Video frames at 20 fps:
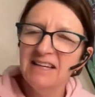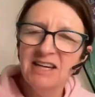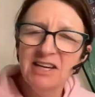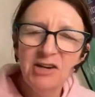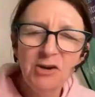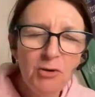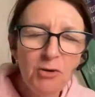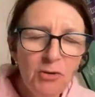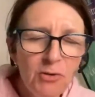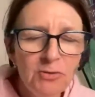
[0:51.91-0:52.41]
And
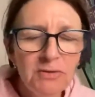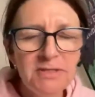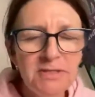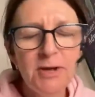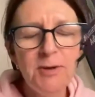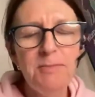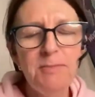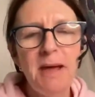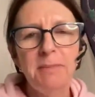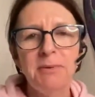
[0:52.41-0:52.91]
it
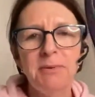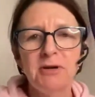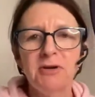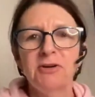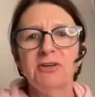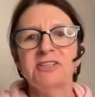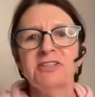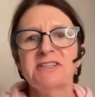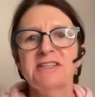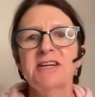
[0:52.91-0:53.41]
can also
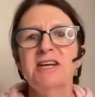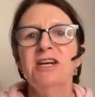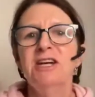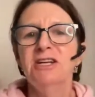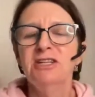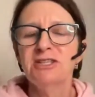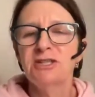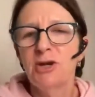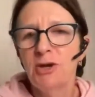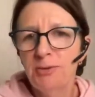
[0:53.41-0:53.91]
map
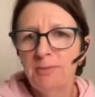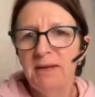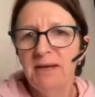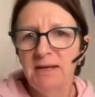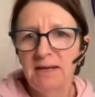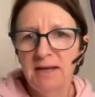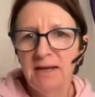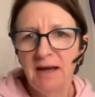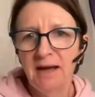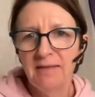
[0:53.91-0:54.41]
across
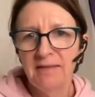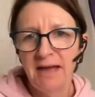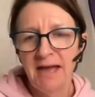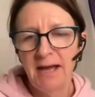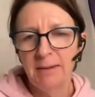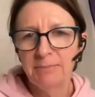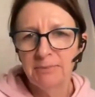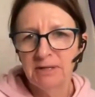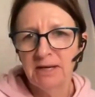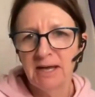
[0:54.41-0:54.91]
so many
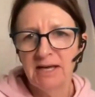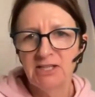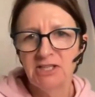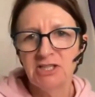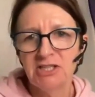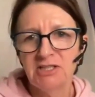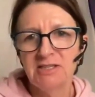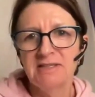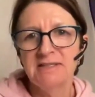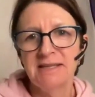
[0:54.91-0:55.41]
other
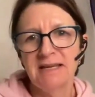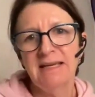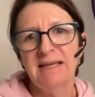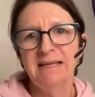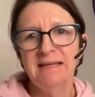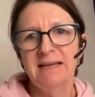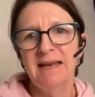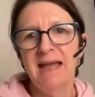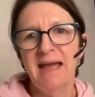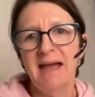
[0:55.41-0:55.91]
applications
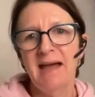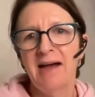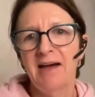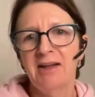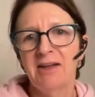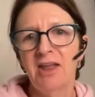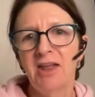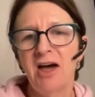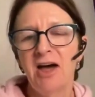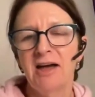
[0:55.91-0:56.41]
in
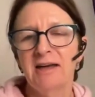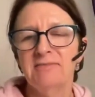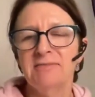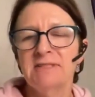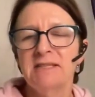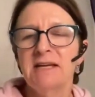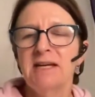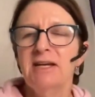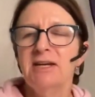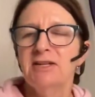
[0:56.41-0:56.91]
our
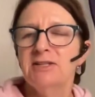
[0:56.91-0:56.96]
lives.